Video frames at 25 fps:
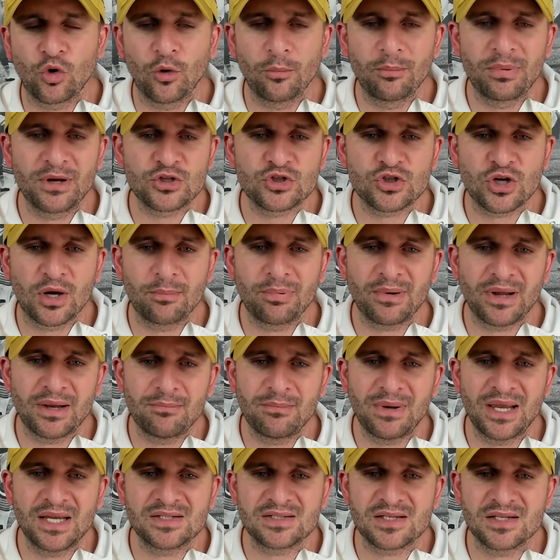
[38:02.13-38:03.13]
Bishop, and
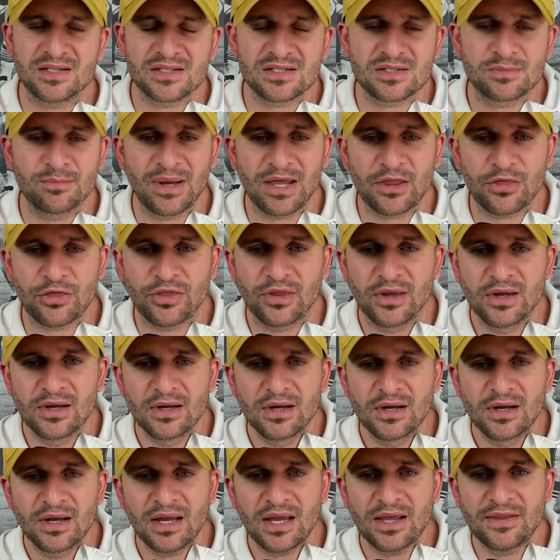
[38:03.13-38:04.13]
Mason Smith
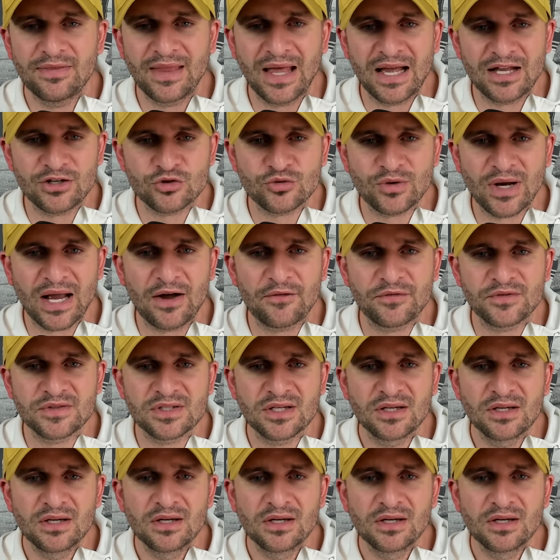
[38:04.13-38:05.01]
in that draft.